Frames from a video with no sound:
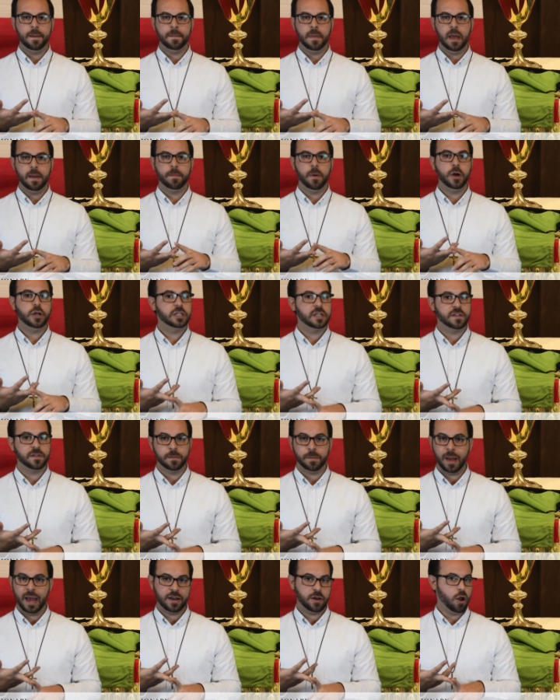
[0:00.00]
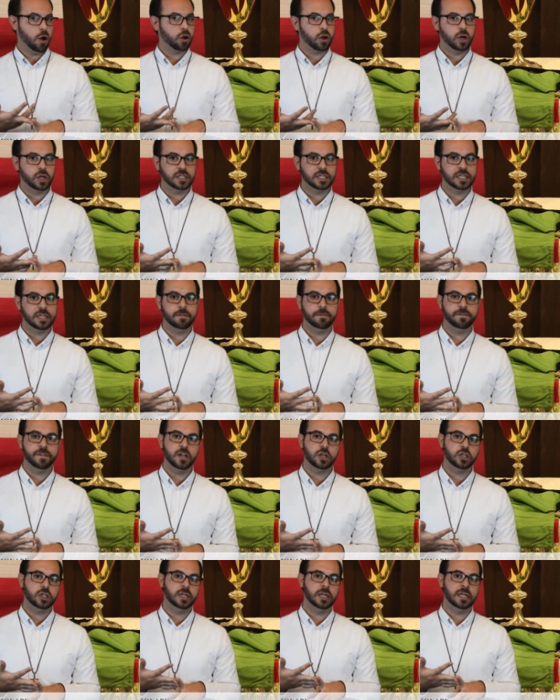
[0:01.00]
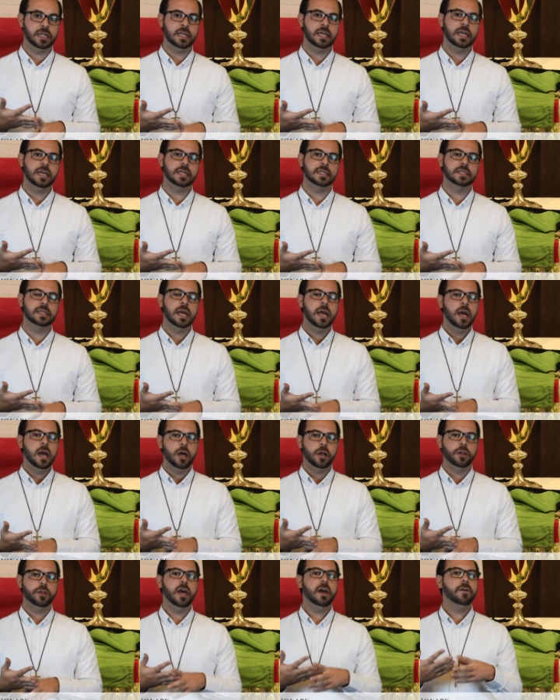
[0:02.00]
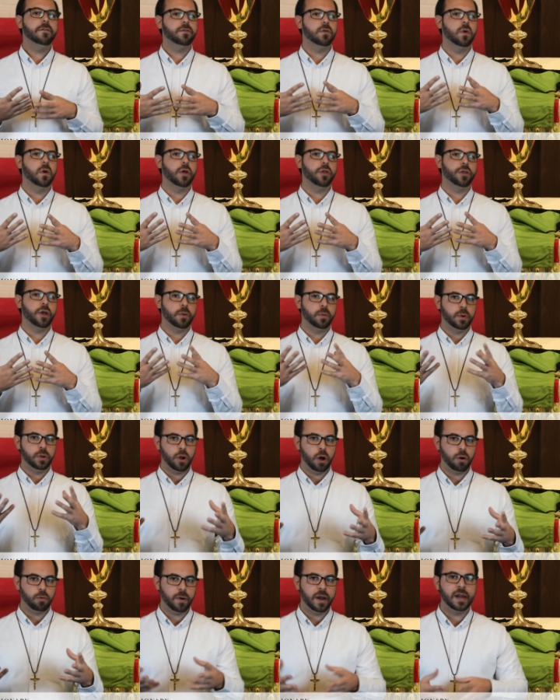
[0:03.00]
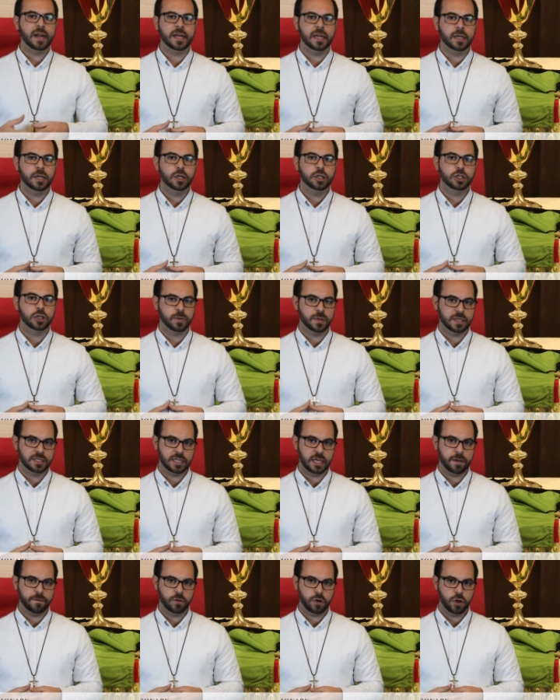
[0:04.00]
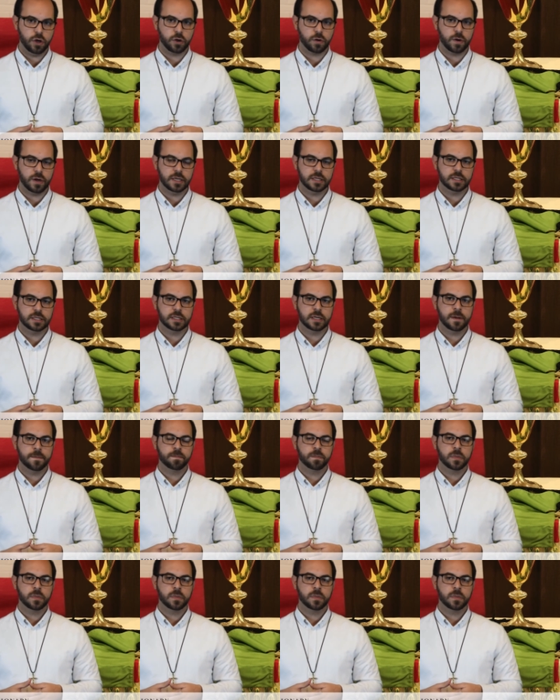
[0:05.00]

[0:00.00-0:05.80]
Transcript: most of them had not gone to confession in years, therefore they were not ready to receive Eucharist.